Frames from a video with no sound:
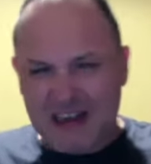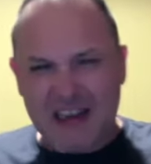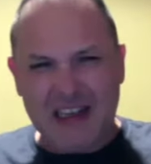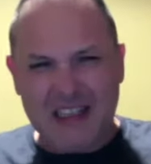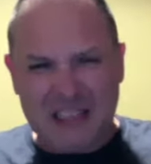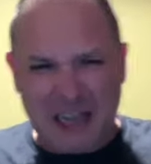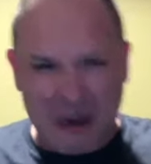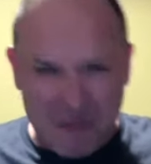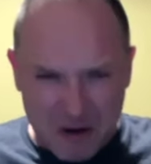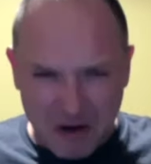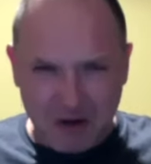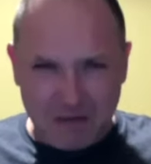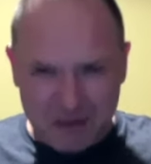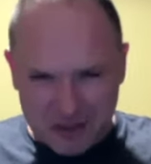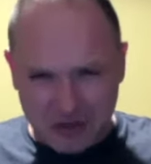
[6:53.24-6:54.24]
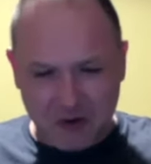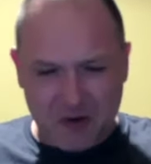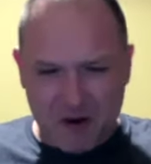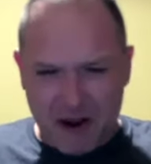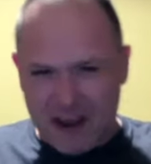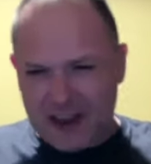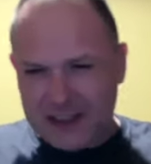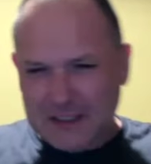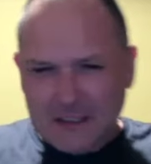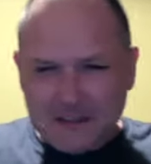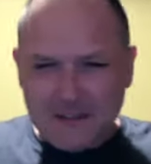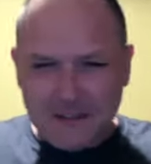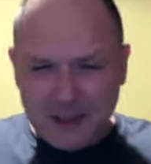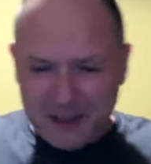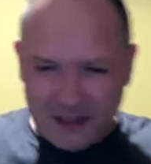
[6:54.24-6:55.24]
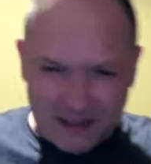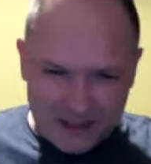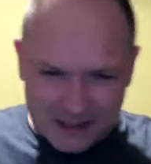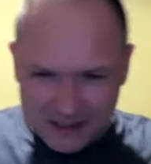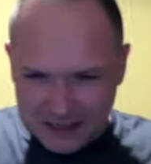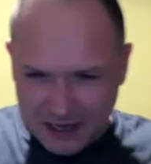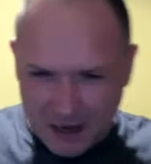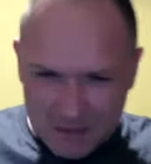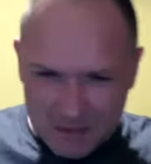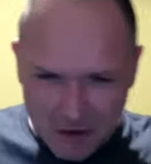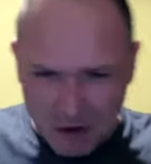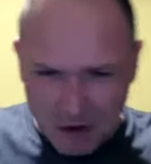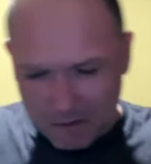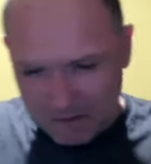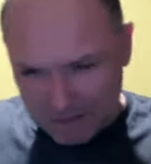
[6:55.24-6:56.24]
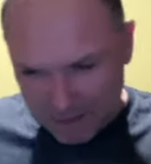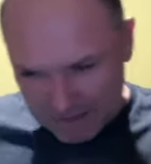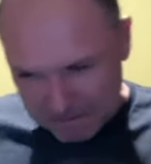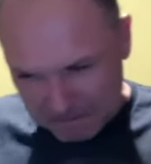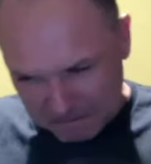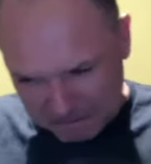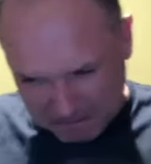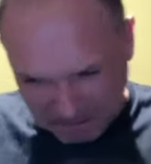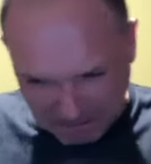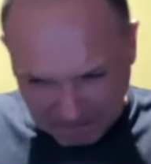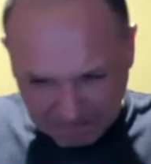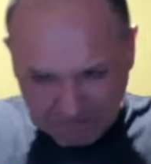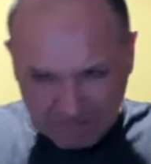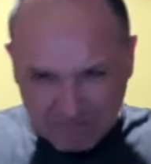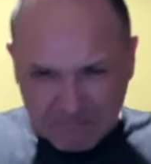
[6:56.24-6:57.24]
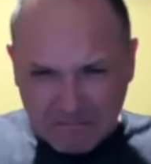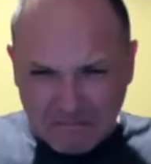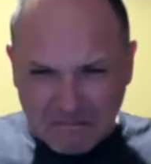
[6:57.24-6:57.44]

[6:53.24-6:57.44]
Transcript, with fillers: It's coming off. It's all right. It's coming off. He